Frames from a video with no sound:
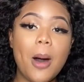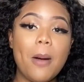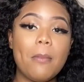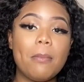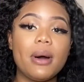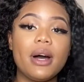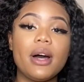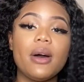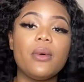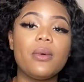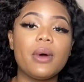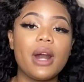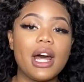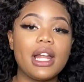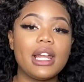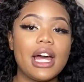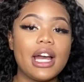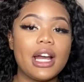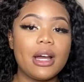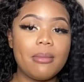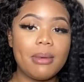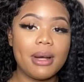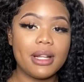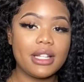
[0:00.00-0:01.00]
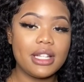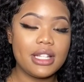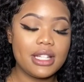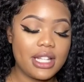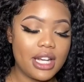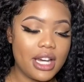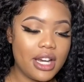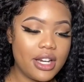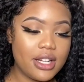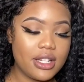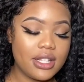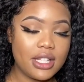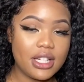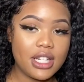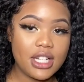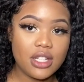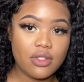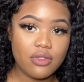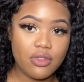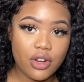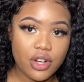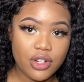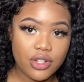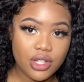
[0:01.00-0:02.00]
But what I like about this hair is it is
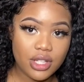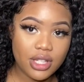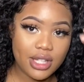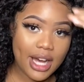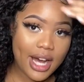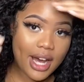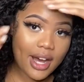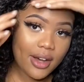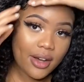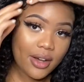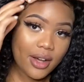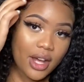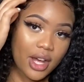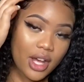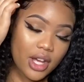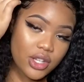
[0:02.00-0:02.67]
versatile.